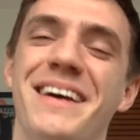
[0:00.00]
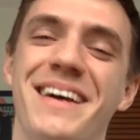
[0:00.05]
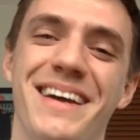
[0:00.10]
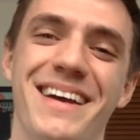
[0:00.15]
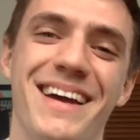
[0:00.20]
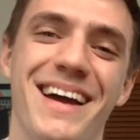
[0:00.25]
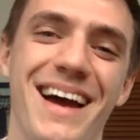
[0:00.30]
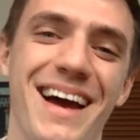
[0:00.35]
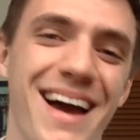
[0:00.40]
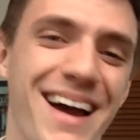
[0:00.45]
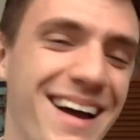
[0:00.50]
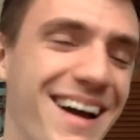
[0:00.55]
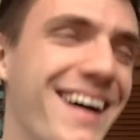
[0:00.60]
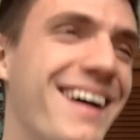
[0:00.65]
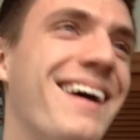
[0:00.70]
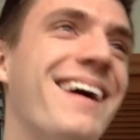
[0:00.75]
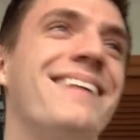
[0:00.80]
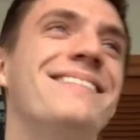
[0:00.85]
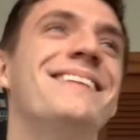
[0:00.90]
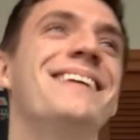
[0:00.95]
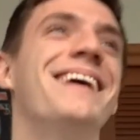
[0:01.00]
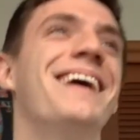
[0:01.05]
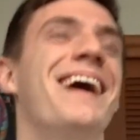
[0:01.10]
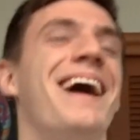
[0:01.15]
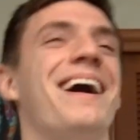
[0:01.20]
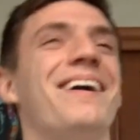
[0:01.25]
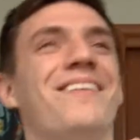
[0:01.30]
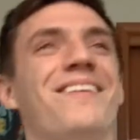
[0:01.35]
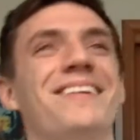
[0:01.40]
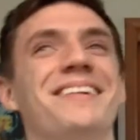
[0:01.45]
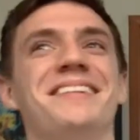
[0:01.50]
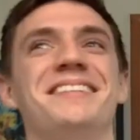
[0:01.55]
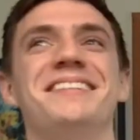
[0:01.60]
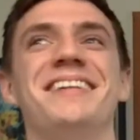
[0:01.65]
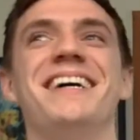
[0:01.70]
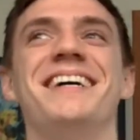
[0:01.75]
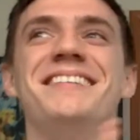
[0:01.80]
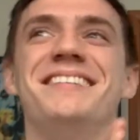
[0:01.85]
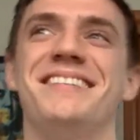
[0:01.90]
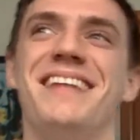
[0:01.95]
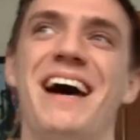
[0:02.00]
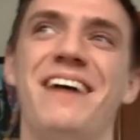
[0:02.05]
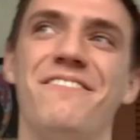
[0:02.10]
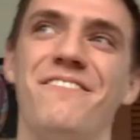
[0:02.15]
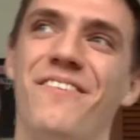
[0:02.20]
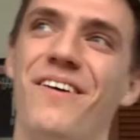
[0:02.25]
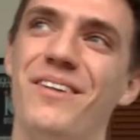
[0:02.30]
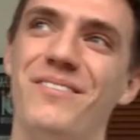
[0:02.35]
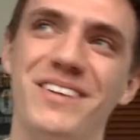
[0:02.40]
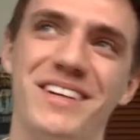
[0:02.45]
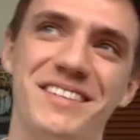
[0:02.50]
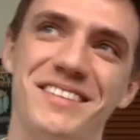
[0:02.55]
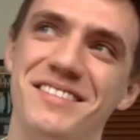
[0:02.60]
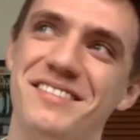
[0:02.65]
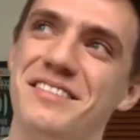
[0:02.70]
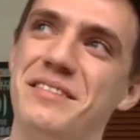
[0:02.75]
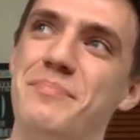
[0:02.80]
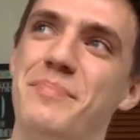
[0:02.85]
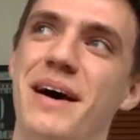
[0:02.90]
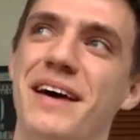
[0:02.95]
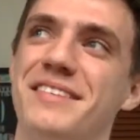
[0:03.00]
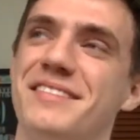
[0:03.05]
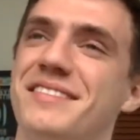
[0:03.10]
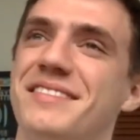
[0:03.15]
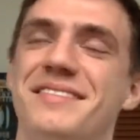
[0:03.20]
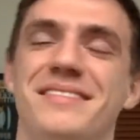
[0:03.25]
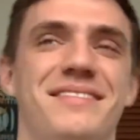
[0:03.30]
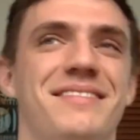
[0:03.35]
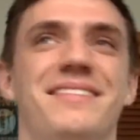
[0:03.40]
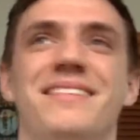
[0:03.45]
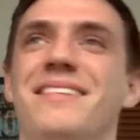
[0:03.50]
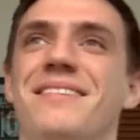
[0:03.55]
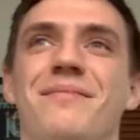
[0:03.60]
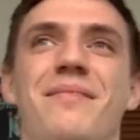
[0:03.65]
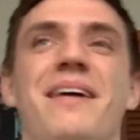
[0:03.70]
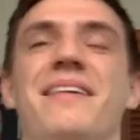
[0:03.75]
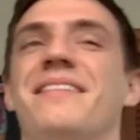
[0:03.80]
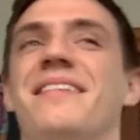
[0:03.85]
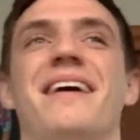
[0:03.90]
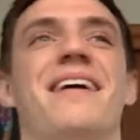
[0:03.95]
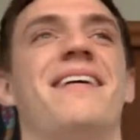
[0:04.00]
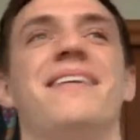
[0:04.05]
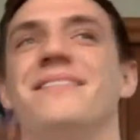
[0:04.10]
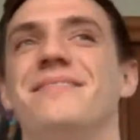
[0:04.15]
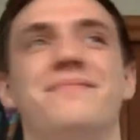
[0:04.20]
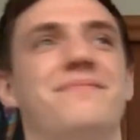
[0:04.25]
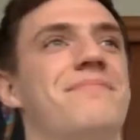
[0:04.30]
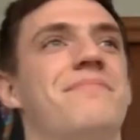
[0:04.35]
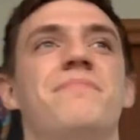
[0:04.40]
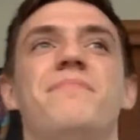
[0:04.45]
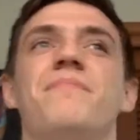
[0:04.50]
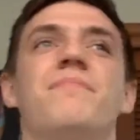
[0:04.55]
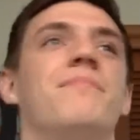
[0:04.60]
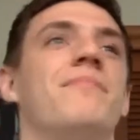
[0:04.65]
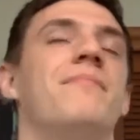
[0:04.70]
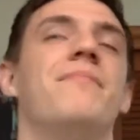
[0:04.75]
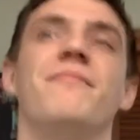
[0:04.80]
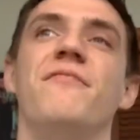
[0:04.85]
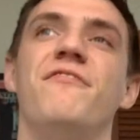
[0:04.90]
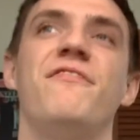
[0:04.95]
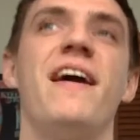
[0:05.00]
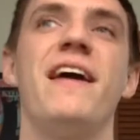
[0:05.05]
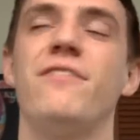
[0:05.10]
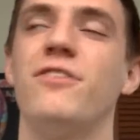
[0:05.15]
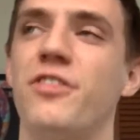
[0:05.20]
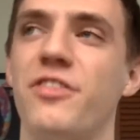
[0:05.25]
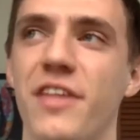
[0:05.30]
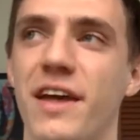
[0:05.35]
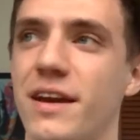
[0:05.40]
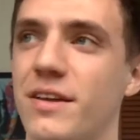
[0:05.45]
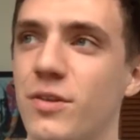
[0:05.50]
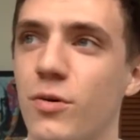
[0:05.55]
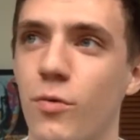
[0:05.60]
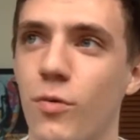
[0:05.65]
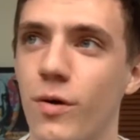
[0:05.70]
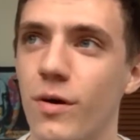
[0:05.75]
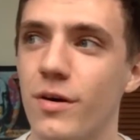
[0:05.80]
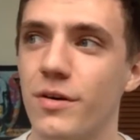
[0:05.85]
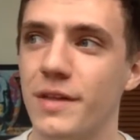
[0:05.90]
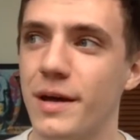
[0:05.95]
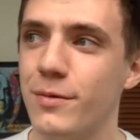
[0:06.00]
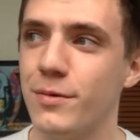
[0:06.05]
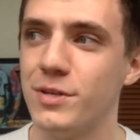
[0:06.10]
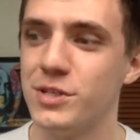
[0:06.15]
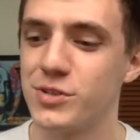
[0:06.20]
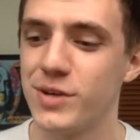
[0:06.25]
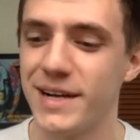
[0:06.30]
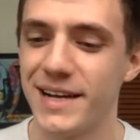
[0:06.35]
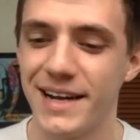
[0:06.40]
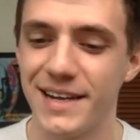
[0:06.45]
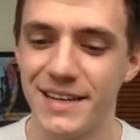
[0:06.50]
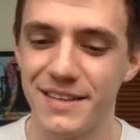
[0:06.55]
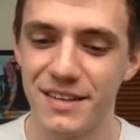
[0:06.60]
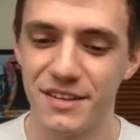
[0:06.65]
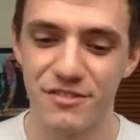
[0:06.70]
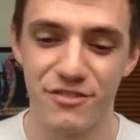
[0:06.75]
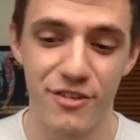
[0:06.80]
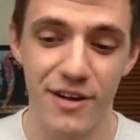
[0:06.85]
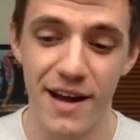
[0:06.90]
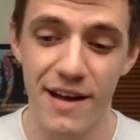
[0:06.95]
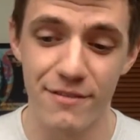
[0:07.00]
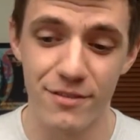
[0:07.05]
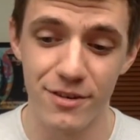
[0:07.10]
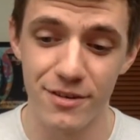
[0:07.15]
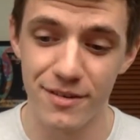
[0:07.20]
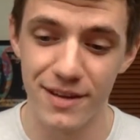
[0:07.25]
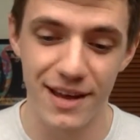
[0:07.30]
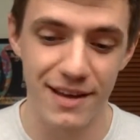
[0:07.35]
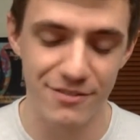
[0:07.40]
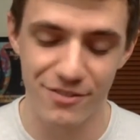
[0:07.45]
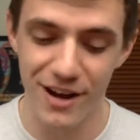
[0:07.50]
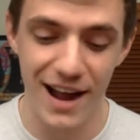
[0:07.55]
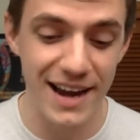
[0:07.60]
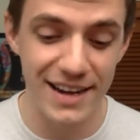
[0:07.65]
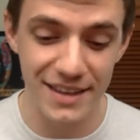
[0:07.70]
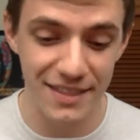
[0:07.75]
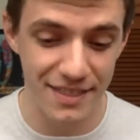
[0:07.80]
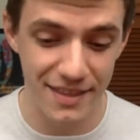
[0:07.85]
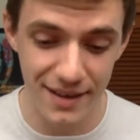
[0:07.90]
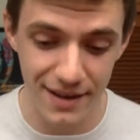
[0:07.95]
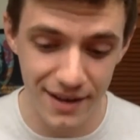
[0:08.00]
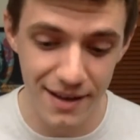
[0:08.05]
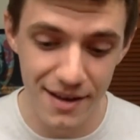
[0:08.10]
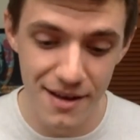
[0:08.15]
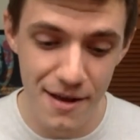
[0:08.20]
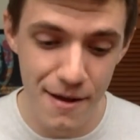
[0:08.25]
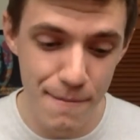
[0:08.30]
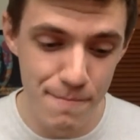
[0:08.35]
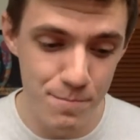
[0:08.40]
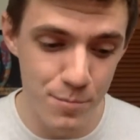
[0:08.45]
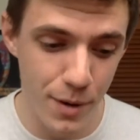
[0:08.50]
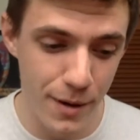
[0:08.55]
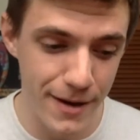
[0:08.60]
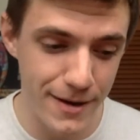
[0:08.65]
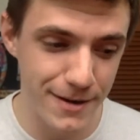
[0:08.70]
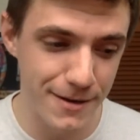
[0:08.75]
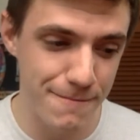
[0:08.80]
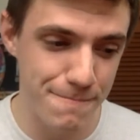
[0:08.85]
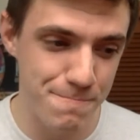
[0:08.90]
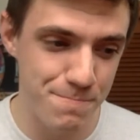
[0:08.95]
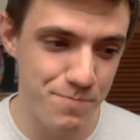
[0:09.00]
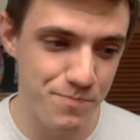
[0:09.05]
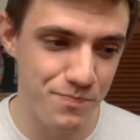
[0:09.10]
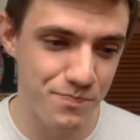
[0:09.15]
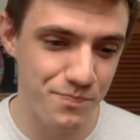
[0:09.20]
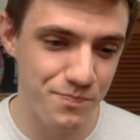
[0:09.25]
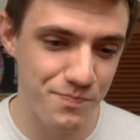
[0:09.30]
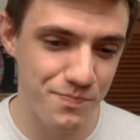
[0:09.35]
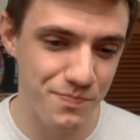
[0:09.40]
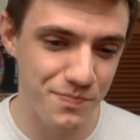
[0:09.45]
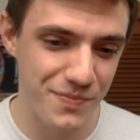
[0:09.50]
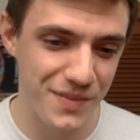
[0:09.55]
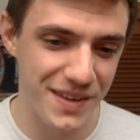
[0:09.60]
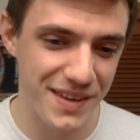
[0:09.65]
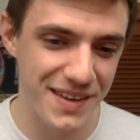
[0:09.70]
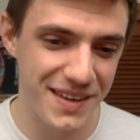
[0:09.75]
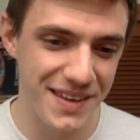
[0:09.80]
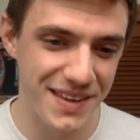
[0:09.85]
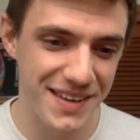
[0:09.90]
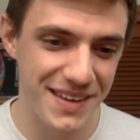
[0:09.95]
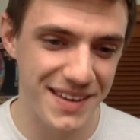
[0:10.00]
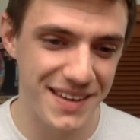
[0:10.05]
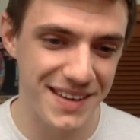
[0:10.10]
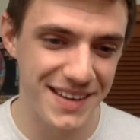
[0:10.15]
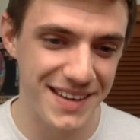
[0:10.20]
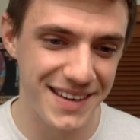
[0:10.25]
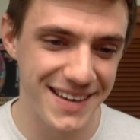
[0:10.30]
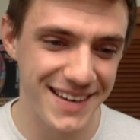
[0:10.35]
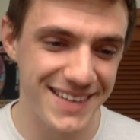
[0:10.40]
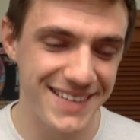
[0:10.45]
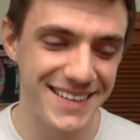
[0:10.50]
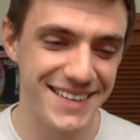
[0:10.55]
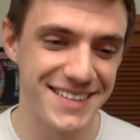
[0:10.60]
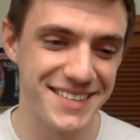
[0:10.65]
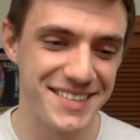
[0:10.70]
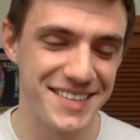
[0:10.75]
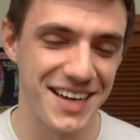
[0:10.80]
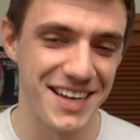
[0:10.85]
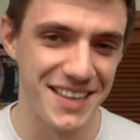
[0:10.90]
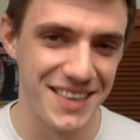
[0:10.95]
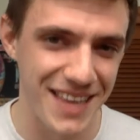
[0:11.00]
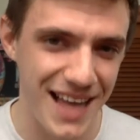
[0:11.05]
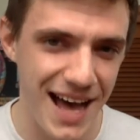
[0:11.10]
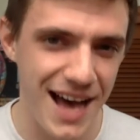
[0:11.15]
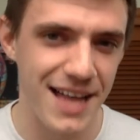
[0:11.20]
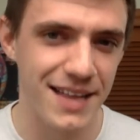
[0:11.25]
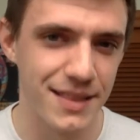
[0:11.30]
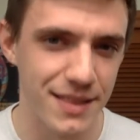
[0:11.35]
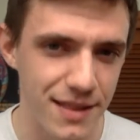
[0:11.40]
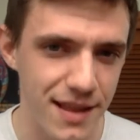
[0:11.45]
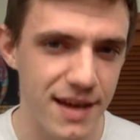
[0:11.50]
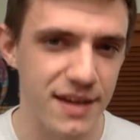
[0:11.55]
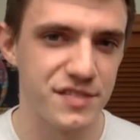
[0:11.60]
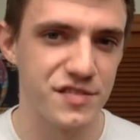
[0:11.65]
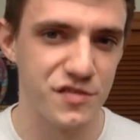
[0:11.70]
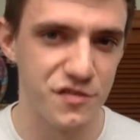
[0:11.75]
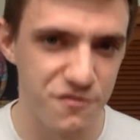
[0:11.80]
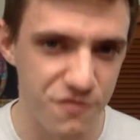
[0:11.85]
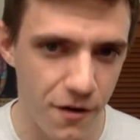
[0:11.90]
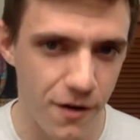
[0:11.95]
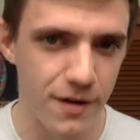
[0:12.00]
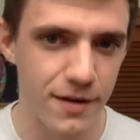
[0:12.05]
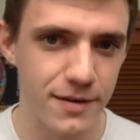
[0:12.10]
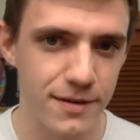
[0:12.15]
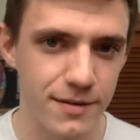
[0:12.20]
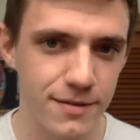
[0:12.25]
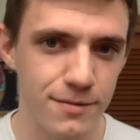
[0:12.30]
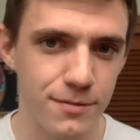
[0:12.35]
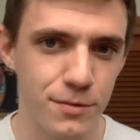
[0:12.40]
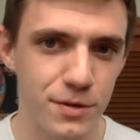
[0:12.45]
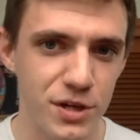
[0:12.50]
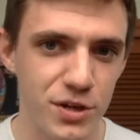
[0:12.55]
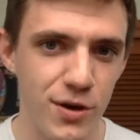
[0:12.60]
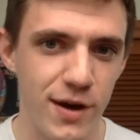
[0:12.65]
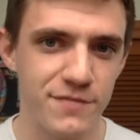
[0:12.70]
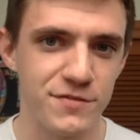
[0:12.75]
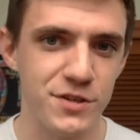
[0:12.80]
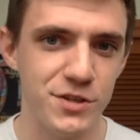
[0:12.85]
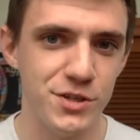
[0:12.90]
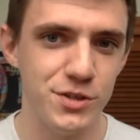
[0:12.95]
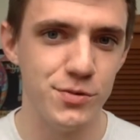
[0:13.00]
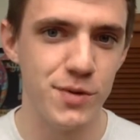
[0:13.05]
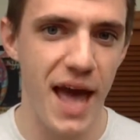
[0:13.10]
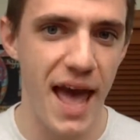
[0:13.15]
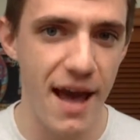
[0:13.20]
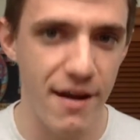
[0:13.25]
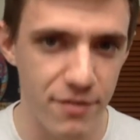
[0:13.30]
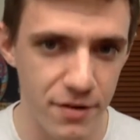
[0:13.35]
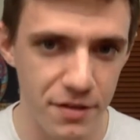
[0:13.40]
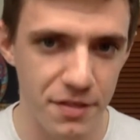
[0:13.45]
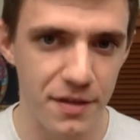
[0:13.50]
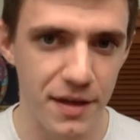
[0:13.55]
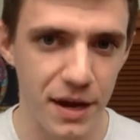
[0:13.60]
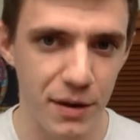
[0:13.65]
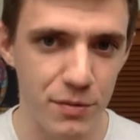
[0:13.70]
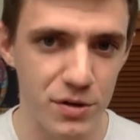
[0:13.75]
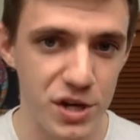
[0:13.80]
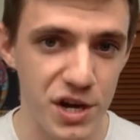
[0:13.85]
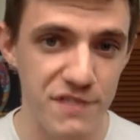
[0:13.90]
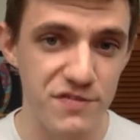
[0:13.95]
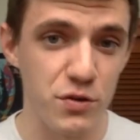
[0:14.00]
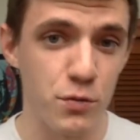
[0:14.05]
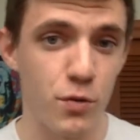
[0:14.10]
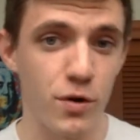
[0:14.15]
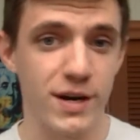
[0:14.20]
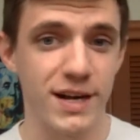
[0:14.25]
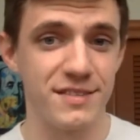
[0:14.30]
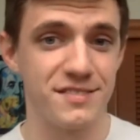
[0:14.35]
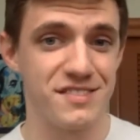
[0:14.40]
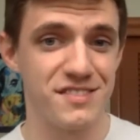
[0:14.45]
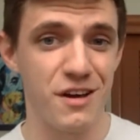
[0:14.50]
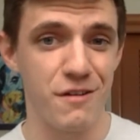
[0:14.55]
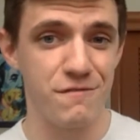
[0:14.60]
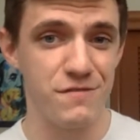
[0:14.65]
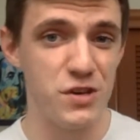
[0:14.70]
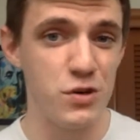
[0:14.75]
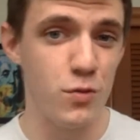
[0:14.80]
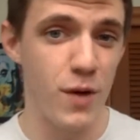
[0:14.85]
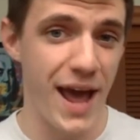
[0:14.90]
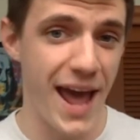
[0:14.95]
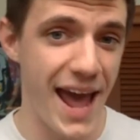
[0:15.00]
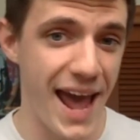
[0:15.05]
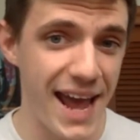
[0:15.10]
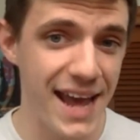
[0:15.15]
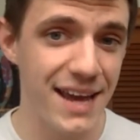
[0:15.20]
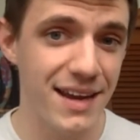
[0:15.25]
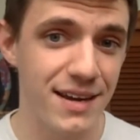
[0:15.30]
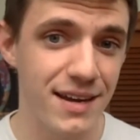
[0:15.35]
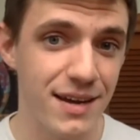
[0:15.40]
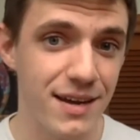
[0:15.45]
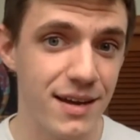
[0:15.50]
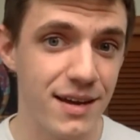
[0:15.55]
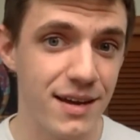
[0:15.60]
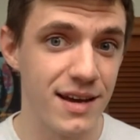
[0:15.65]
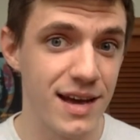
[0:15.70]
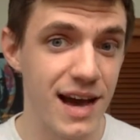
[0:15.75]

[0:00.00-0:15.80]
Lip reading: I don't want to say it's not fun because it's the favorite thing in the world. I wouldn't trade any of this forever for anything, but it is a lot less fun when you have to do everything. When you have to work on stuff you hate.